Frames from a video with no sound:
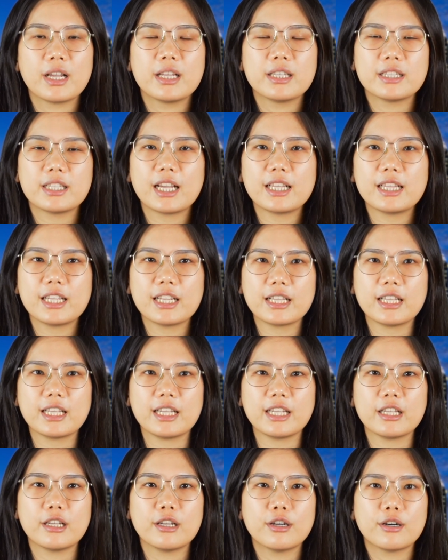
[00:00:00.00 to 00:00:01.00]

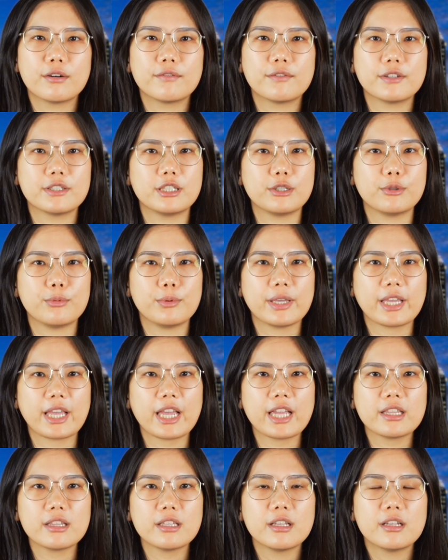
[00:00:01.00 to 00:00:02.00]
Tellingly, over the
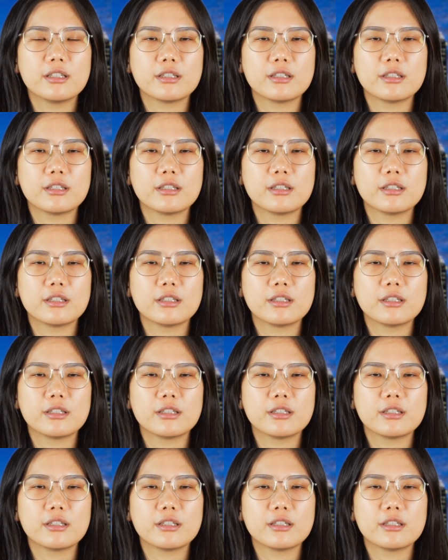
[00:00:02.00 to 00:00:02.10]
weekend,